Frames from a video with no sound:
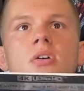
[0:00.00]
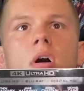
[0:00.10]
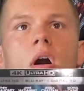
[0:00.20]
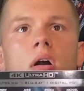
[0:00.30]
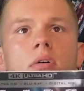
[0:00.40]

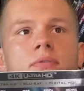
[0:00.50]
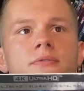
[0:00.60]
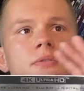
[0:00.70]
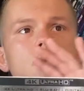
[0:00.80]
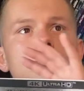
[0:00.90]

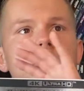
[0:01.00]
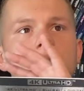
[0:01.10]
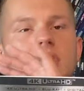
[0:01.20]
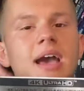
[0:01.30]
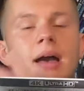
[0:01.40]
of
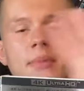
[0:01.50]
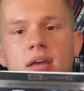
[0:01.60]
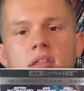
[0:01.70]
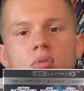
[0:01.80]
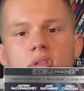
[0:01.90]
the
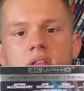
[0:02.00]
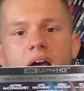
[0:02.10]
IMAX sequences.